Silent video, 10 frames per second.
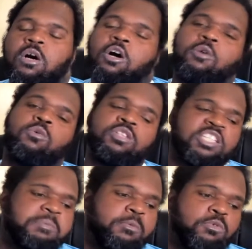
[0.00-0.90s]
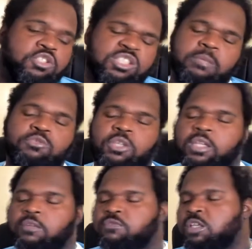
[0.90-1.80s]
oh, well, these people will just
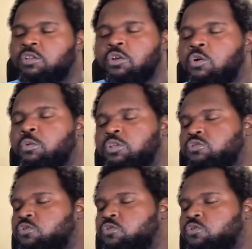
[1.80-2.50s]
objectively know what the